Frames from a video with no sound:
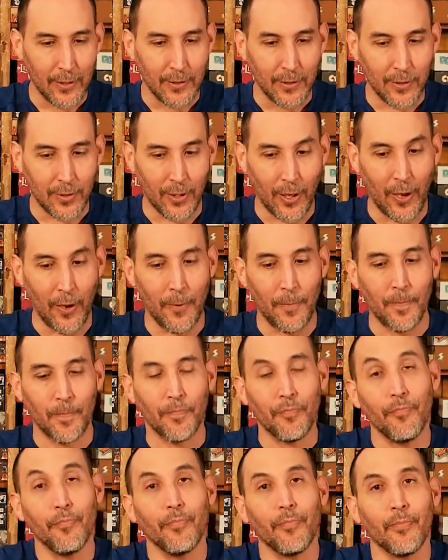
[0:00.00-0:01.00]
So
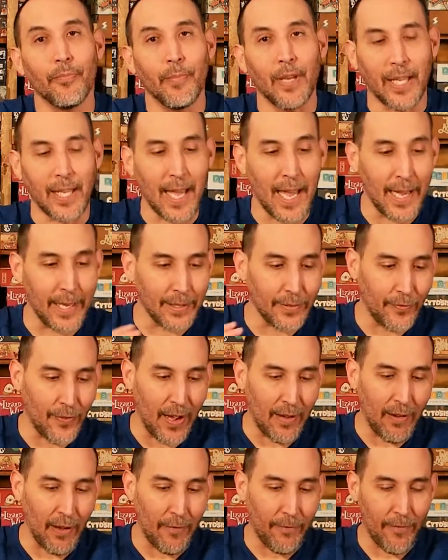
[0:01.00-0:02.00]
mechanics
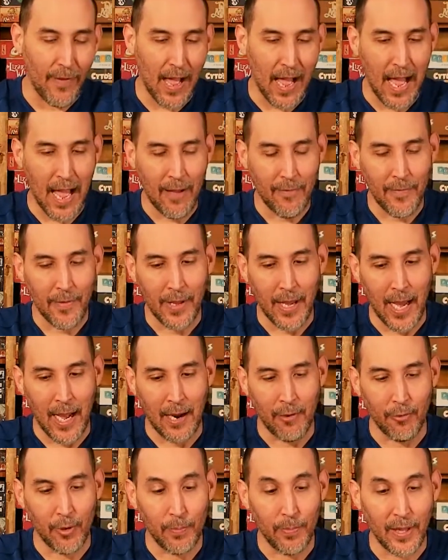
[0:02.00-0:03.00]
five out of five,
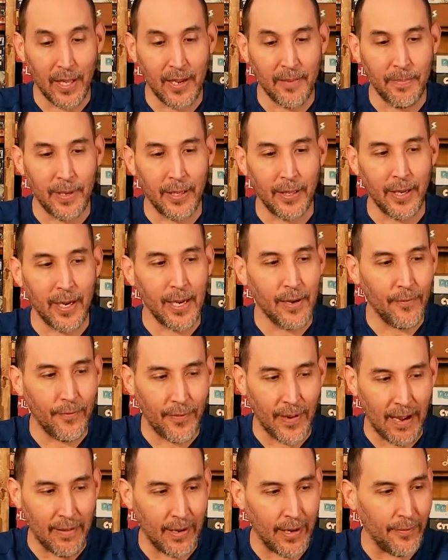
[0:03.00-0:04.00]
uh, replayability
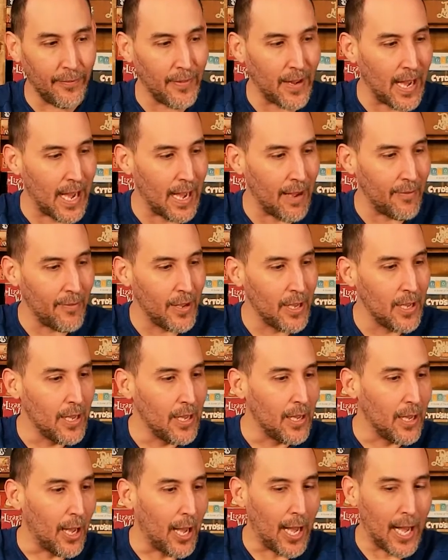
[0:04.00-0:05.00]
five out of five,
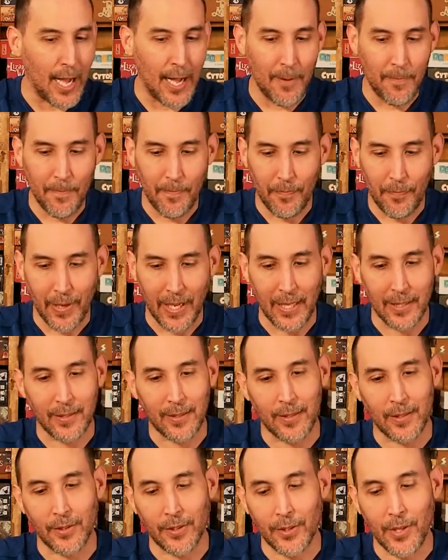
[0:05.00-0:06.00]
um, because
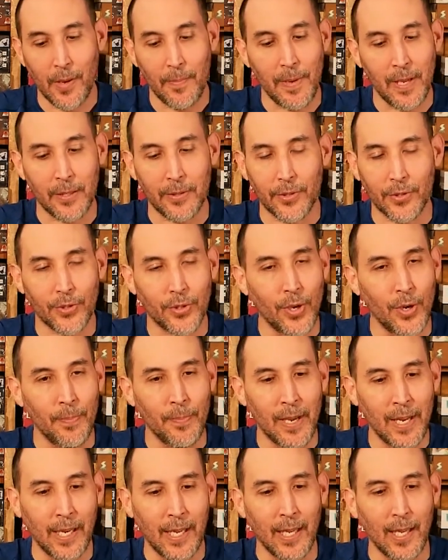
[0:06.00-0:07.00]
there's going to be so
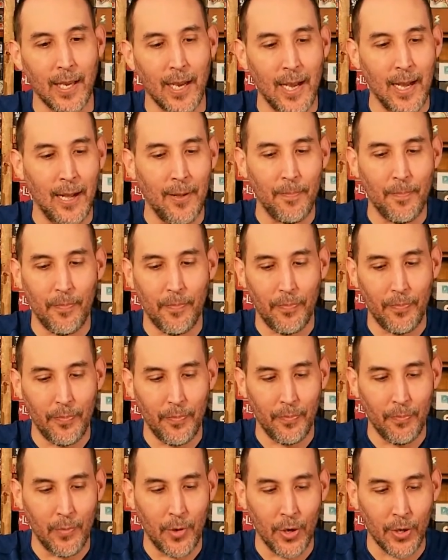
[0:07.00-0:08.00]
many um,
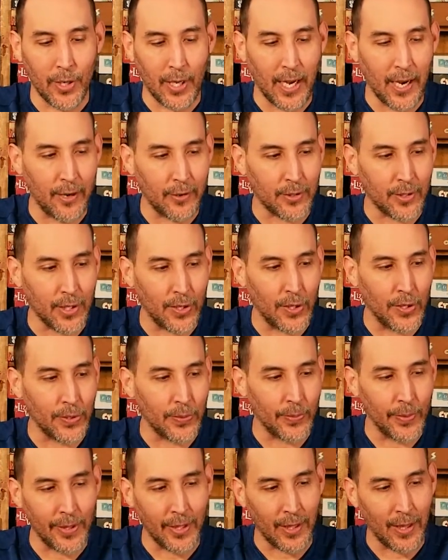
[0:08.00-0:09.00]
more characters
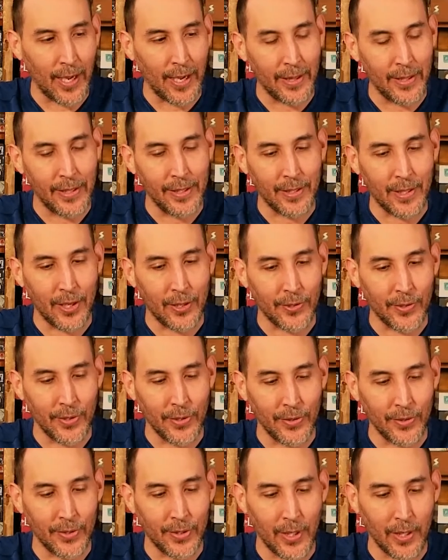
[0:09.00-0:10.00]
with a lot of these
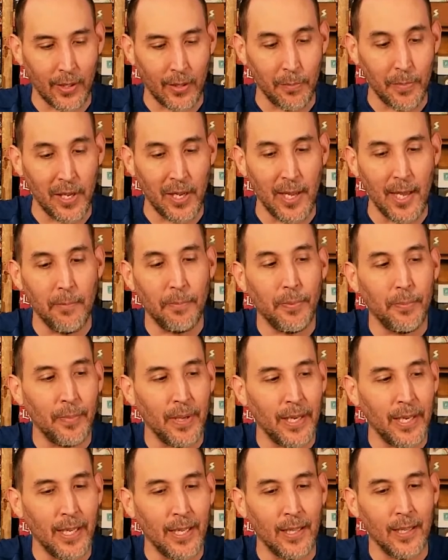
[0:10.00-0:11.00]
cartoons that can be
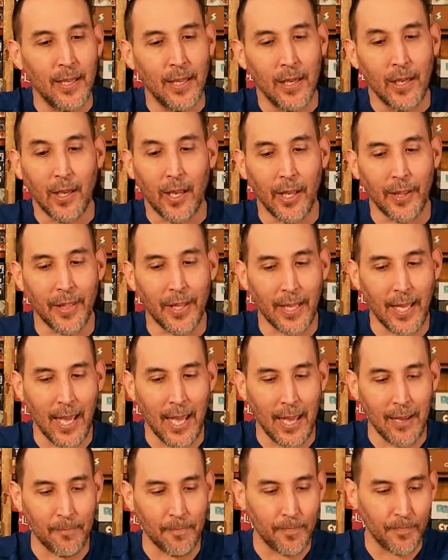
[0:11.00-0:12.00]
implemented in the
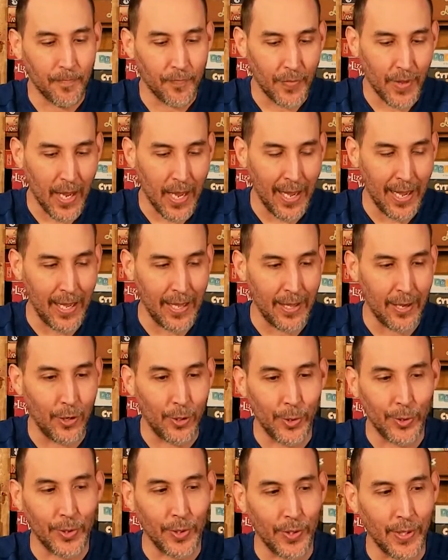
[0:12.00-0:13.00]
game, and
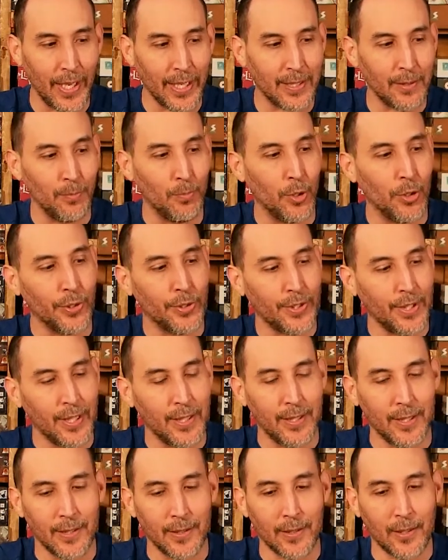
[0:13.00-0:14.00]
also as more
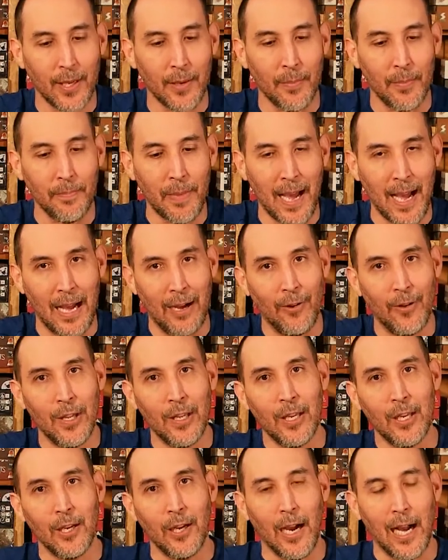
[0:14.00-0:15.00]
seasons come about,
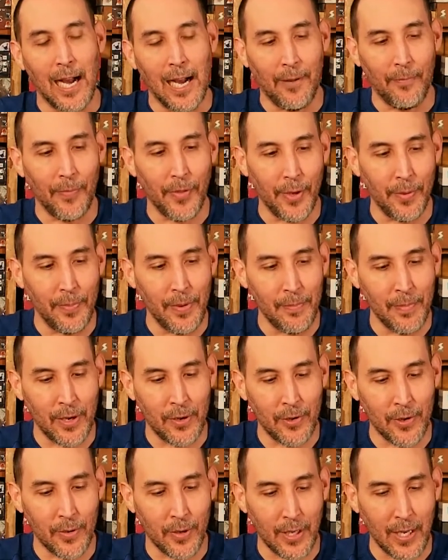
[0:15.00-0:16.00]
uh, there'll be
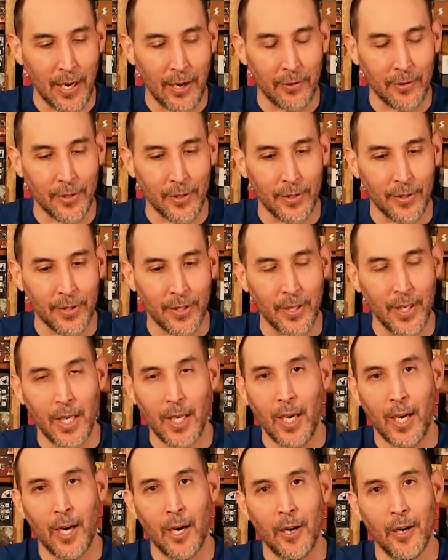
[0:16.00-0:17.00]
more characters that
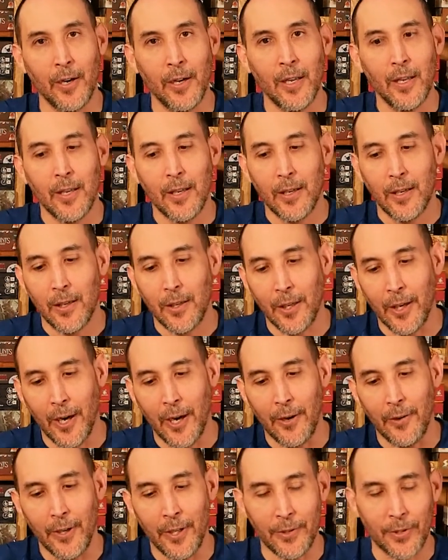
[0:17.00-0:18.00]
are you
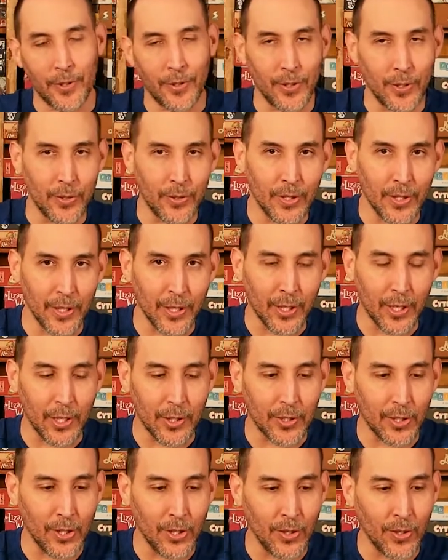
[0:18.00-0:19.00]
know, introduce in the
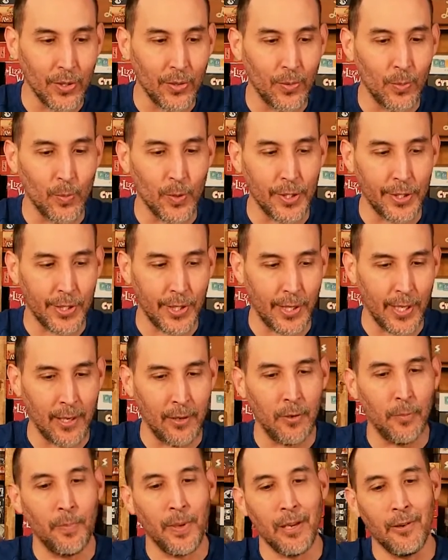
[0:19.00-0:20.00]
cartoon, which they
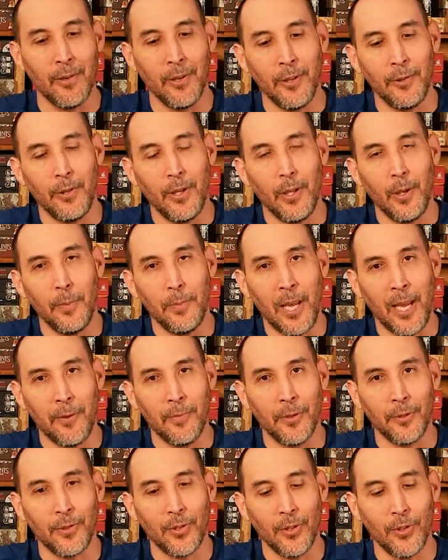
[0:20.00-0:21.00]
will be
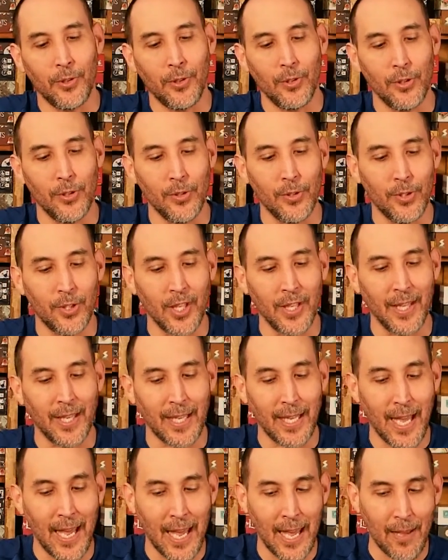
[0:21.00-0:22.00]
able to introduce in the
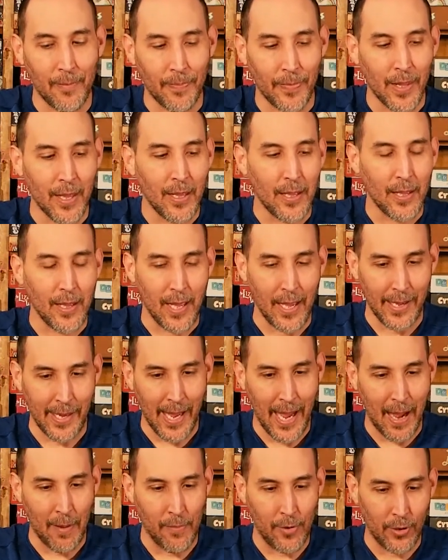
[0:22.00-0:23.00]
game, and
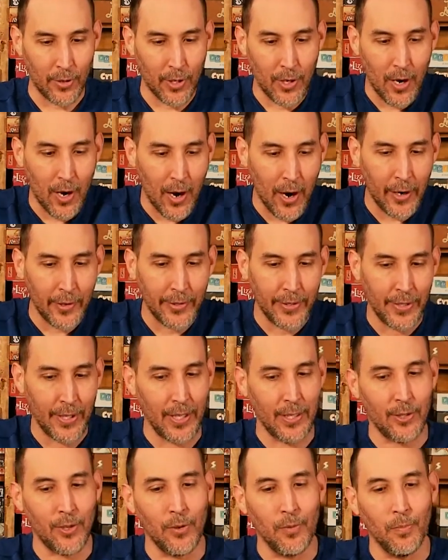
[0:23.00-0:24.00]
add more cars
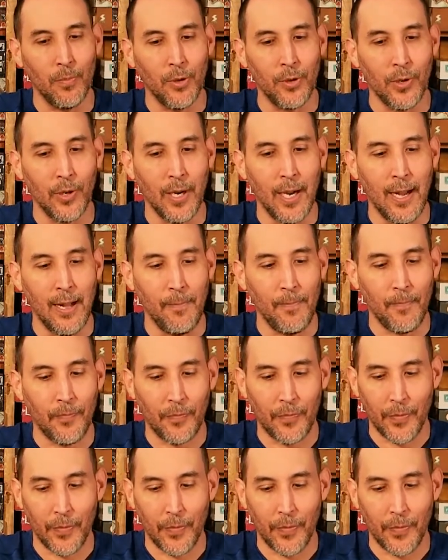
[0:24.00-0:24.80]
that do more um,